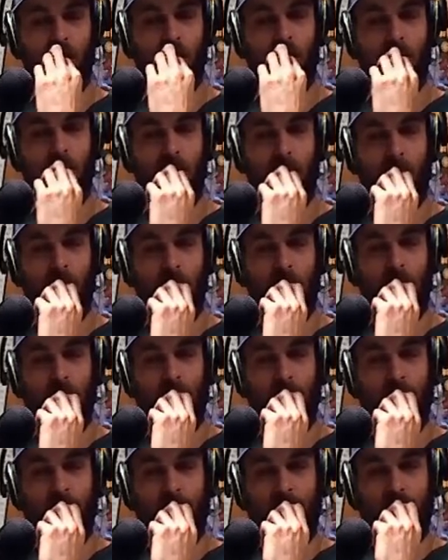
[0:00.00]
he's
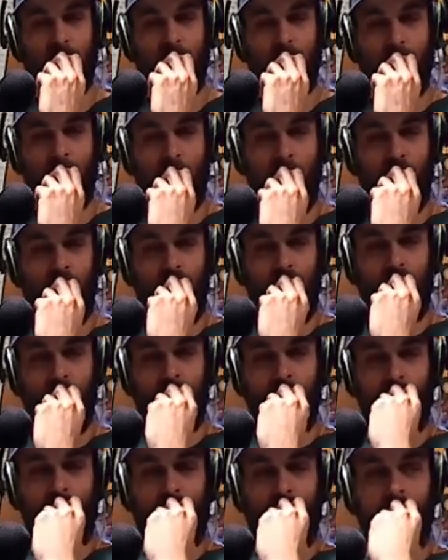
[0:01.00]
happy.
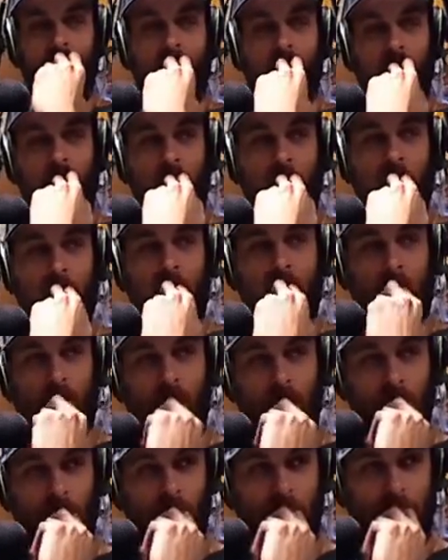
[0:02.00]
Zeke's, I guess, still on
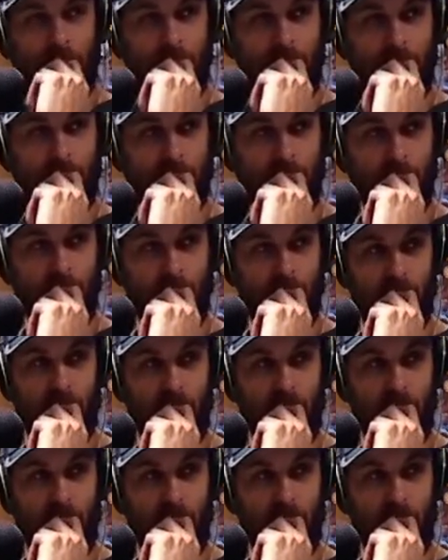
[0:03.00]
the issue. So